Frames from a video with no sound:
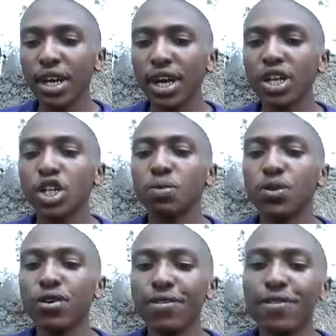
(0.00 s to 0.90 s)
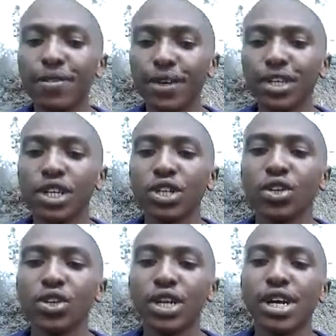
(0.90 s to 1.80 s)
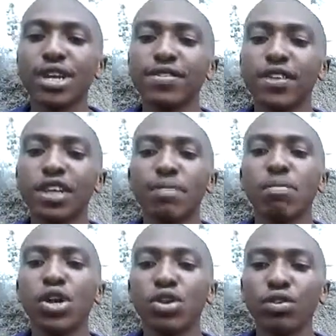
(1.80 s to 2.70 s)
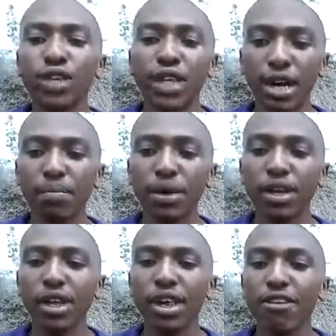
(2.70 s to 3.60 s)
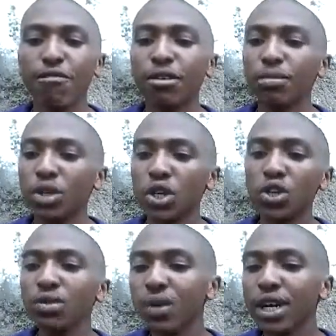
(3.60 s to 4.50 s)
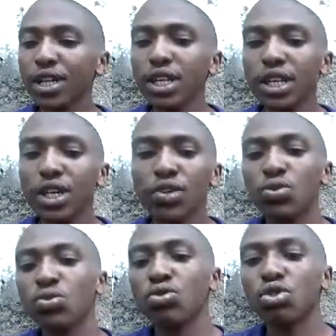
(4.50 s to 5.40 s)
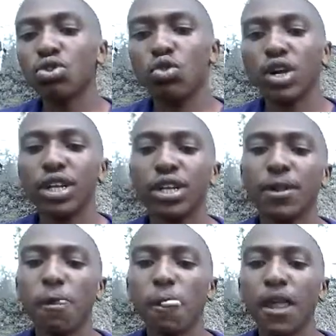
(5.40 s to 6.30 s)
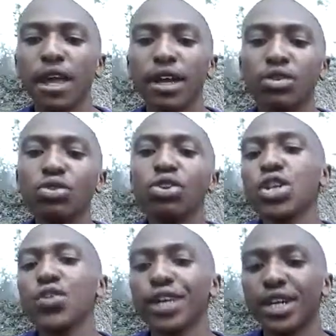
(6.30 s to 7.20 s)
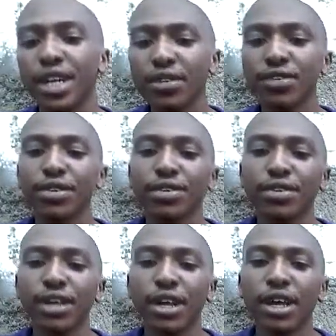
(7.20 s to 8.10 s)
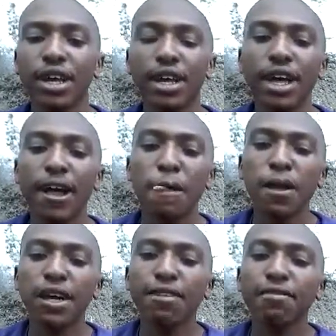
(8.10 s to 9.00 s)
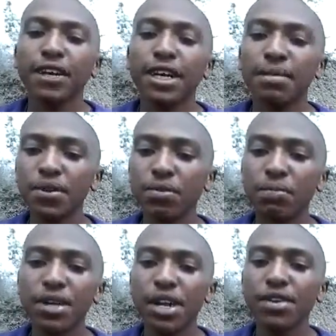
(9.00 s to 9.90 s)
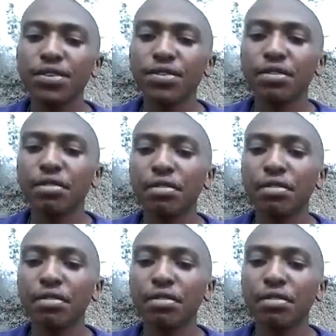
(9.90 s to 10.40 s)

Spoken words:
and it's more for internationalizing the blend of the company from nationwide to worldwide to different countries. Yeah, if a company's brand is,